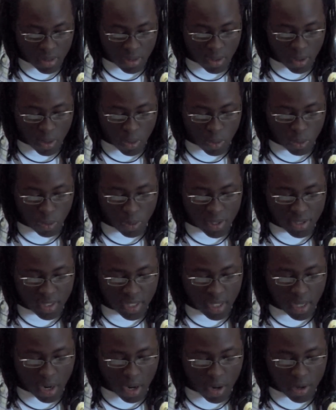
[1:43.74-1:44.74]
The old
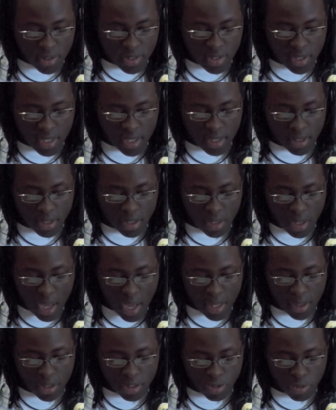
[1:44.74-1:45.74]
rusted car sitting in the
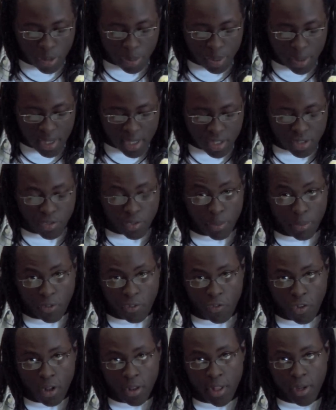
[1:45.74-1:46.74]
lot looks replenished from
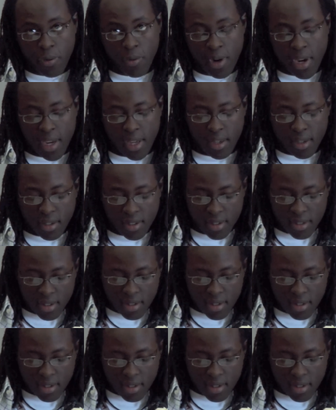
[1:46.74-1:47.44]
the falling rain.